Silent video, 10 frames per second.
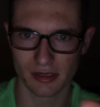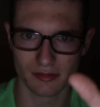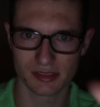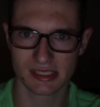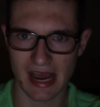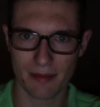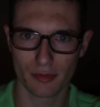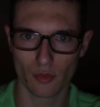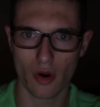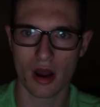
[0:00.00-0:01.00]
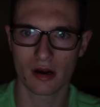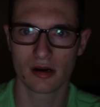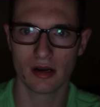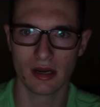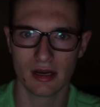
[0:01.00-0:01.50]
you know, stop or walk
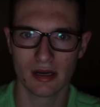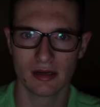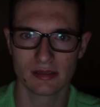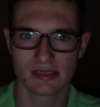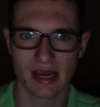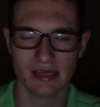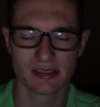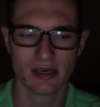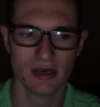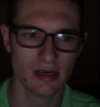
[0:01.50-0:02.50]
signs.